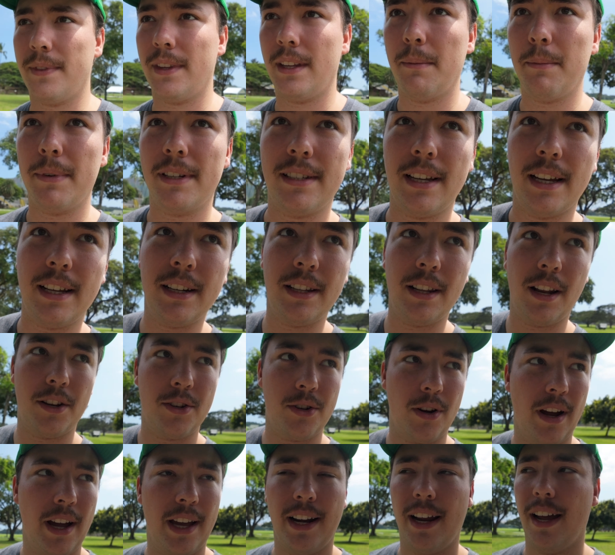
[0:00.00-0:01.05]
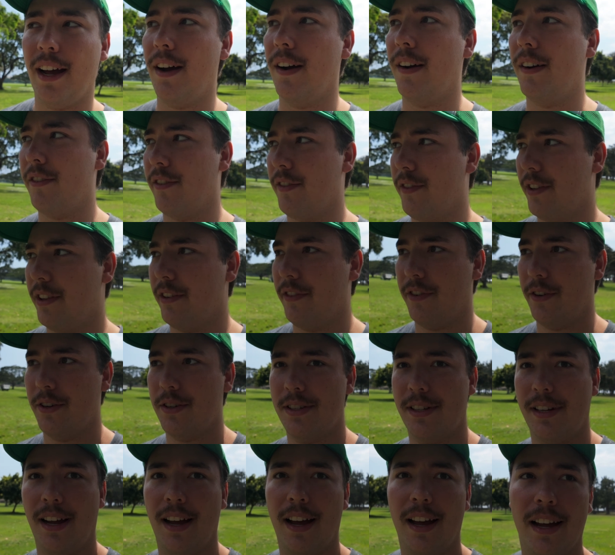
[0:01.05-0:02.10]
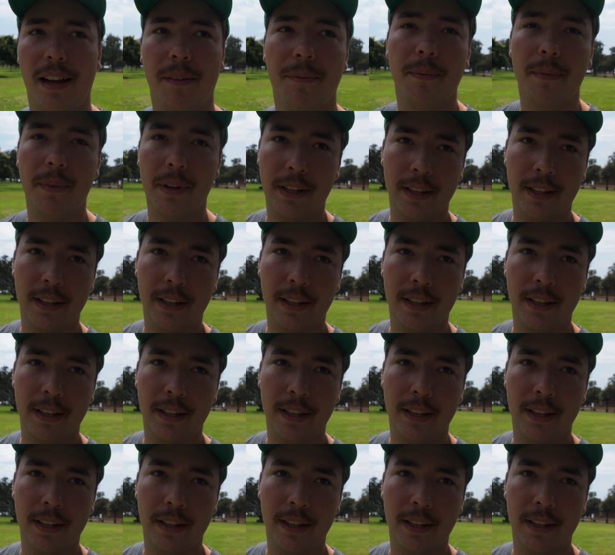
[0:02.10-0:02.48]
I'm excited to try it out for the first time.